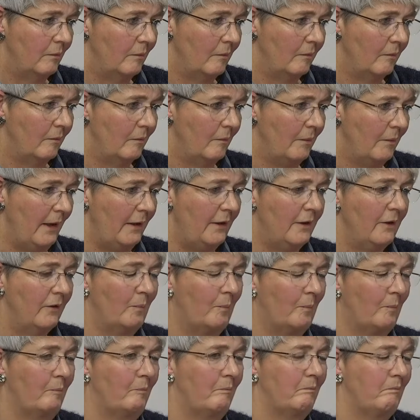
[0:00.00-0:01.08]
made this
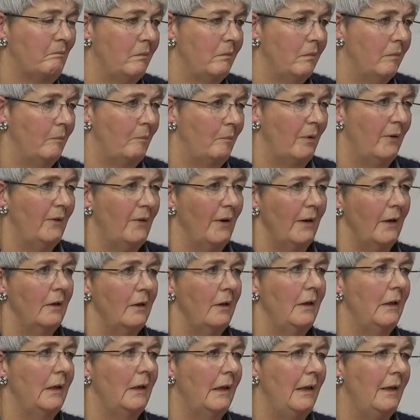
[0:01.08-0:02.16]

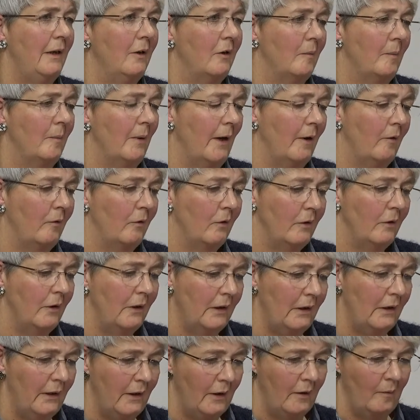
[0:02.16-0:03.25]
particularly clear, but
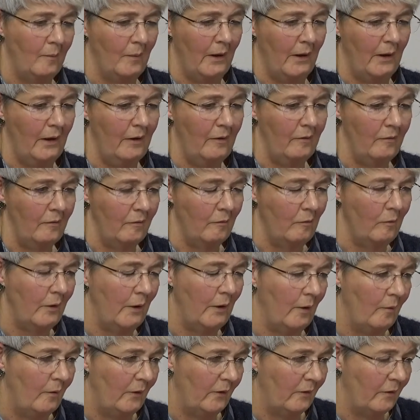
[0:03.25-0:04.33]
ironically, when
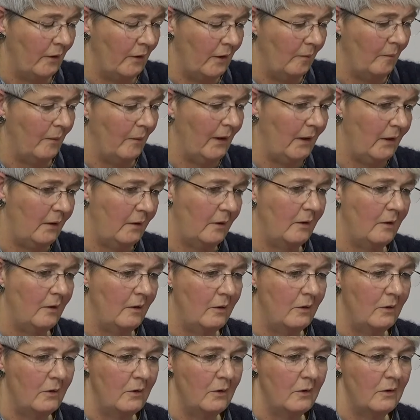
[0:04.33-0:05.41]
I was running my
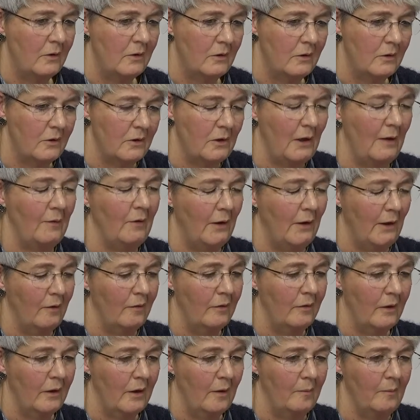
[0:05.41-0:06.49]
travel
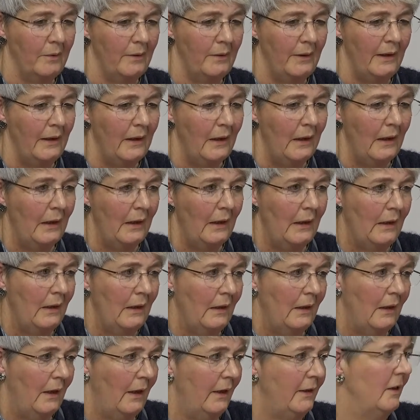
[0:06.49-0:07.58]
health company,
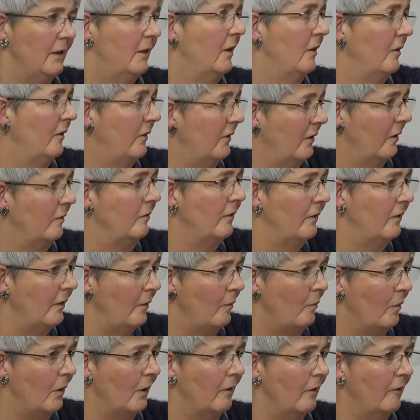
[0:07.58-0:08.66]
I did consultancy
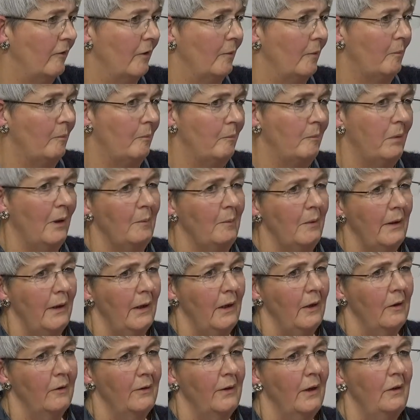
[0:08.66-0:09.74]
work for public
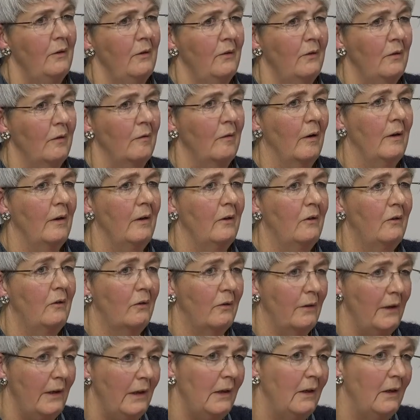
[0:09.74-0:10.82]
health. I used to run
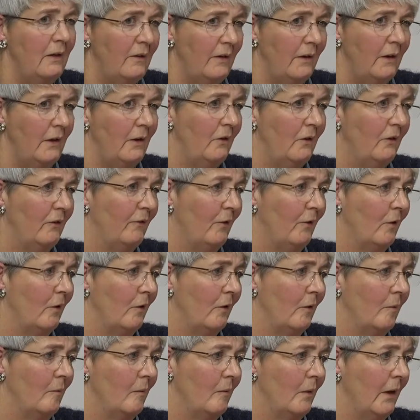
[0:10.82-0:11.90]
training days for
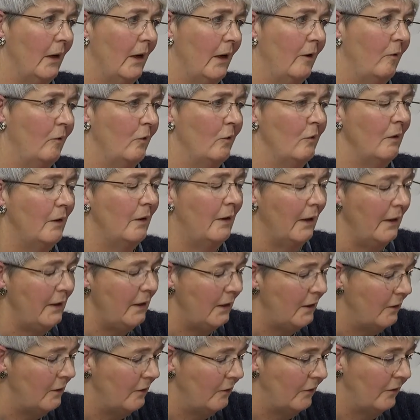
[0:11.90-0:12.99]
them. I wrote
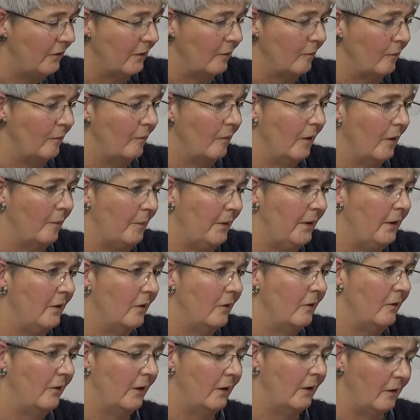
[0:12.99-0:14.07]
guidance that
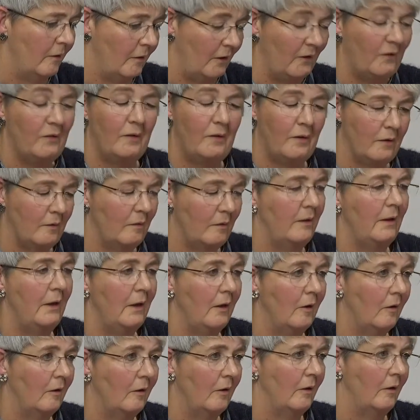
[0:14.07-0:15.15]
appeared and is still
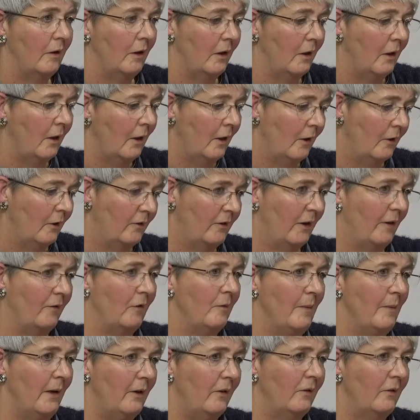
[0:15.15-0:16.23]
there on a travel
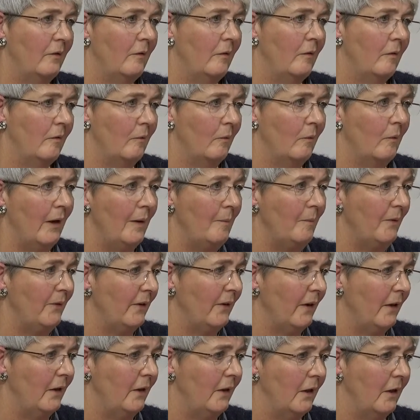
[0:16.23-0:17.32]
medicine
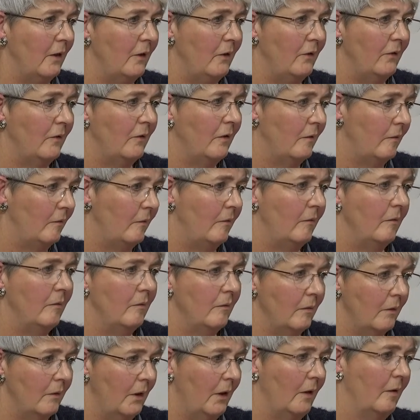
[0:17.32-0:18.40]
website. I used to
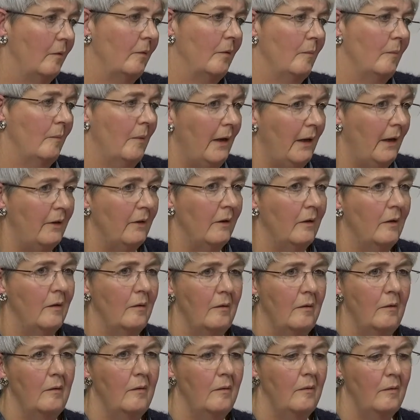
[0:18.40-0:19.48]
help them edit
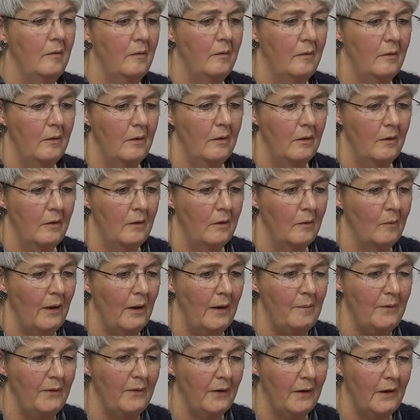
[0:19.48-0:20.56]
the
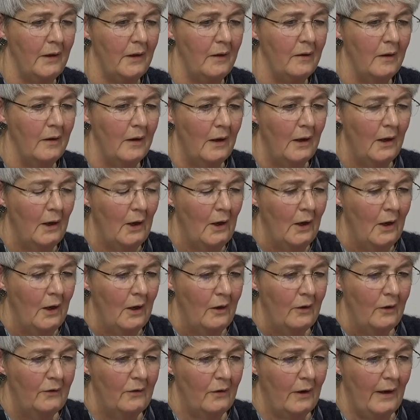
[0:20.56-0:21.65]
website.
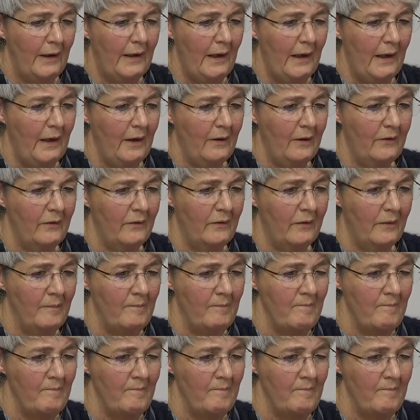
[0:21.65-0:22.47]
So I guess,